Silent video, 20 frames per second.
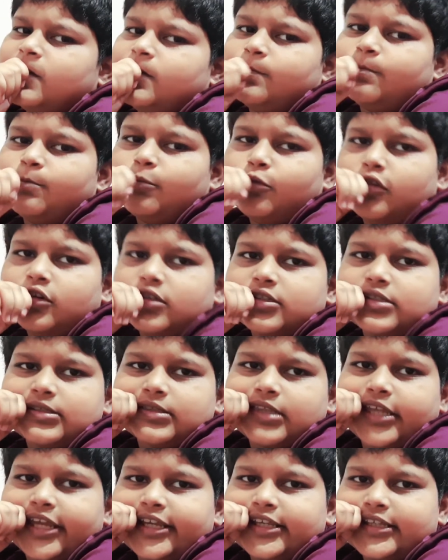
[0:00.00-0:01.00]
most
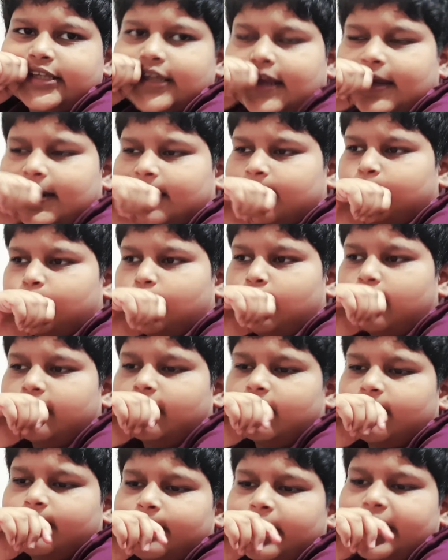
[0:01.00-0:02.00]
things and
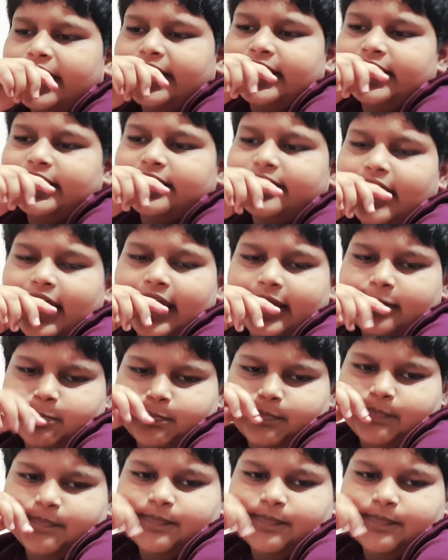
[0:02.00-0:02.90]
many time.